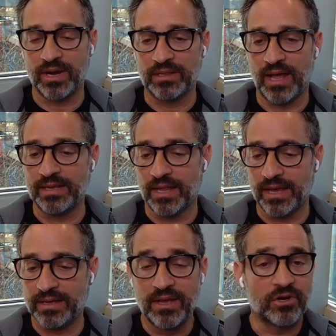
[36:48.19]
When a client
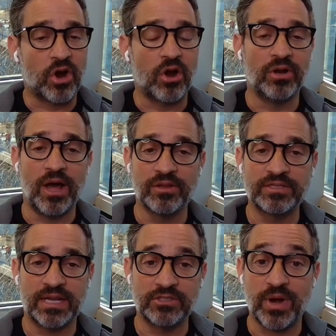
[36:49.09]
like Cardinal
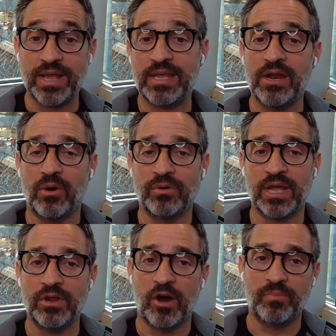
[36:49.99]
Health says, great
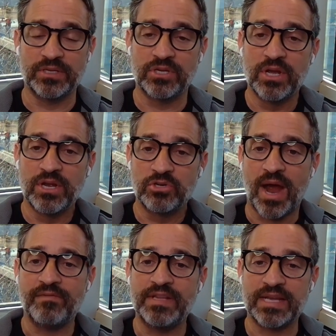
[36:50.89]
keynote, can you help us
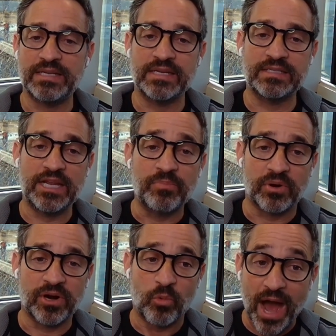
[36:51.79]
drive these ideas
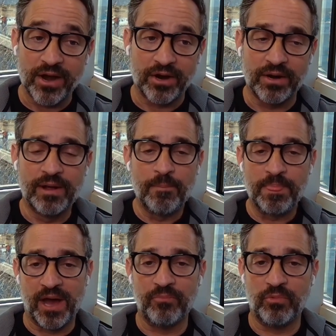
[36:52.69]
deeper and wider?
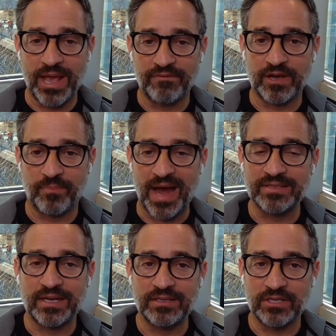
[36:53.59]
We have a
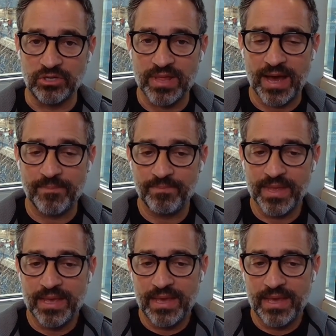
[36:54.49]
capacity to do that.